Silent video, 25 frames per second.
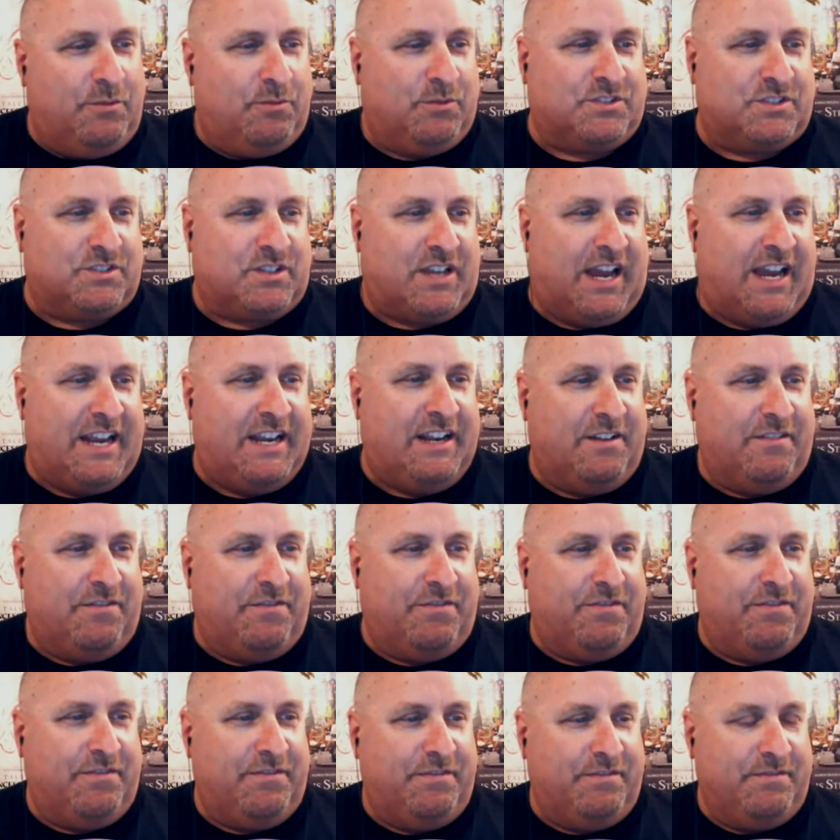was kind of
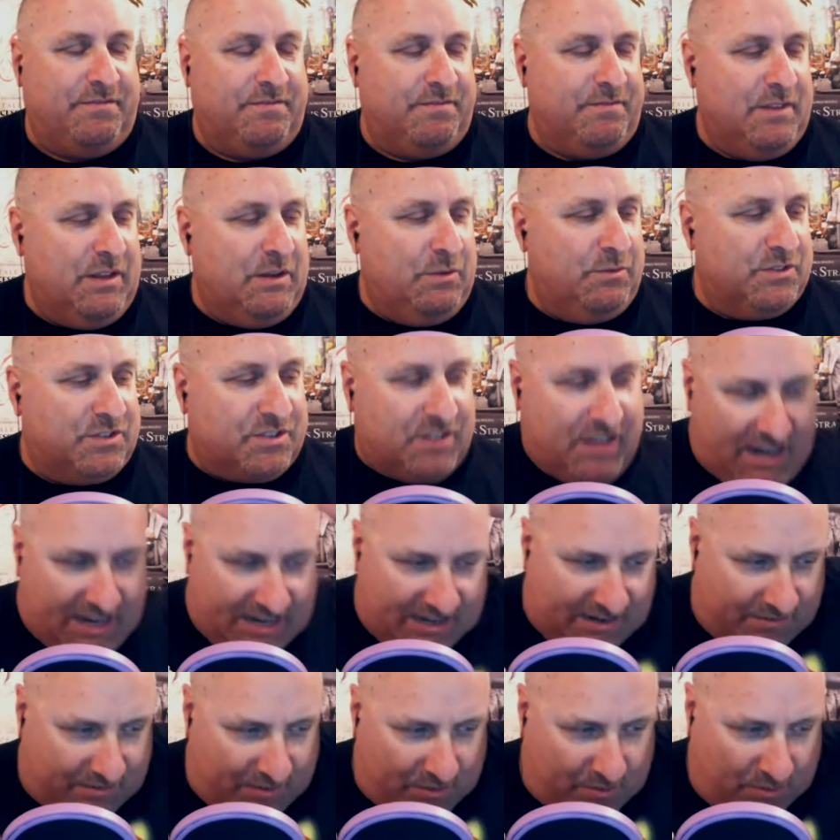
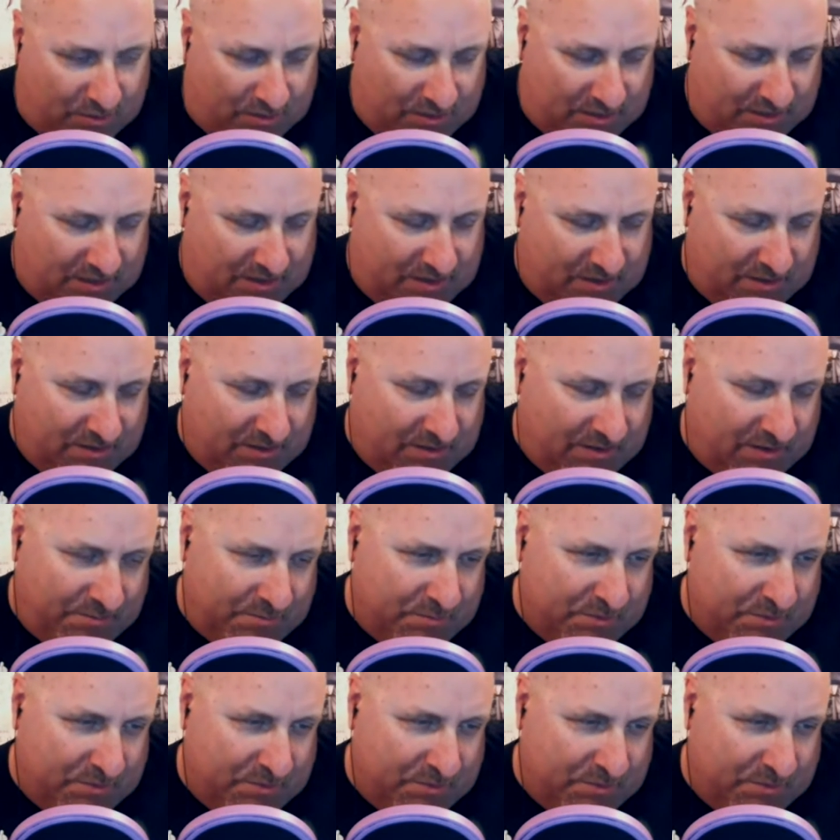a